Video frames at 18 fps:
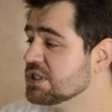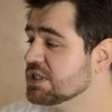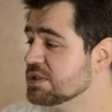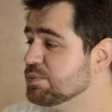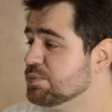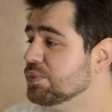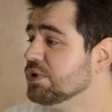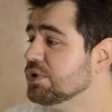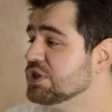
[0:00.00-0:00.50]
these
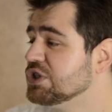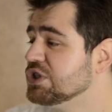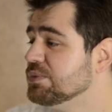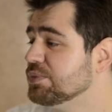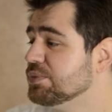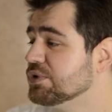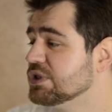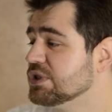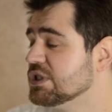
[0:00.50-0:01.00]
bullish
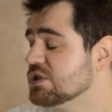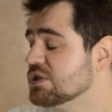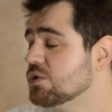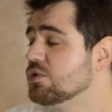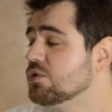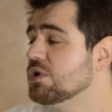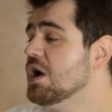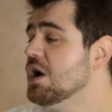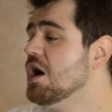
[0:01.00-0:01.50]
impulses,
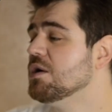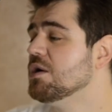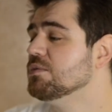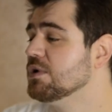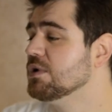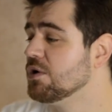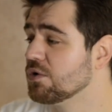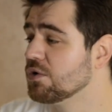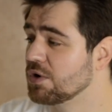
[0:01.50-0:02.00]
or
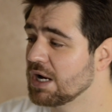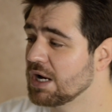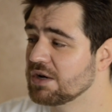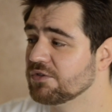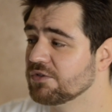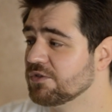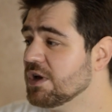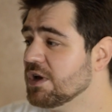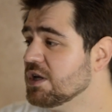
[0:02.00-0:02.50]
kind
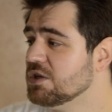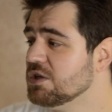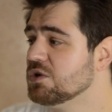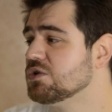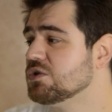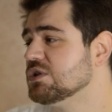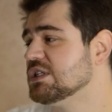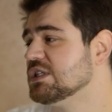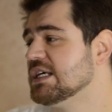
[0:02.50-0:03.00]
of, you
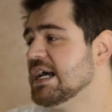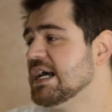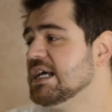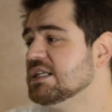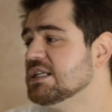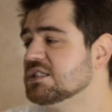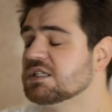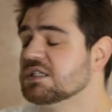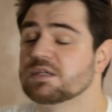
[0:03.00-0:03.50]
could say
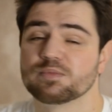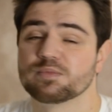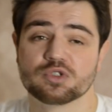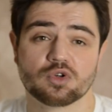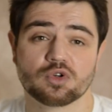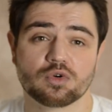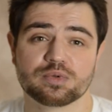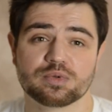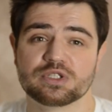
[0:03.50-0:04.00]
it's an
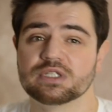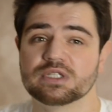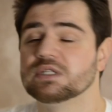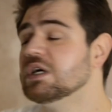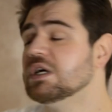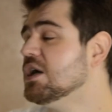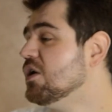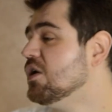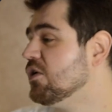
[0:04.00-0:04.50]

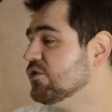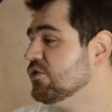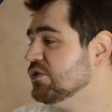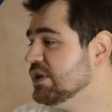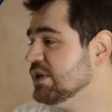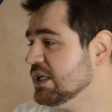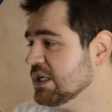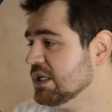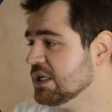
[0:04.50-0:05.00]
absorption of
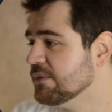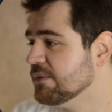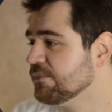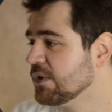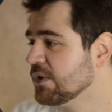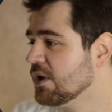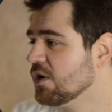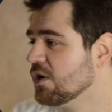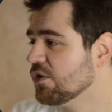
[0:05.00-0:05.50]
the
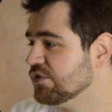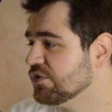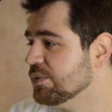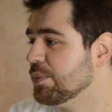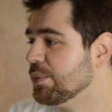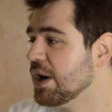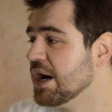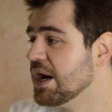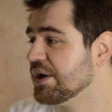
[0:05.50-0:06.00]

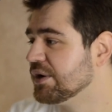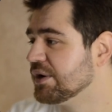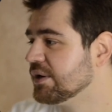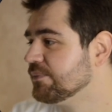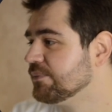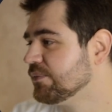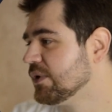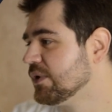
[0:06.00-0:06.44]
buyer.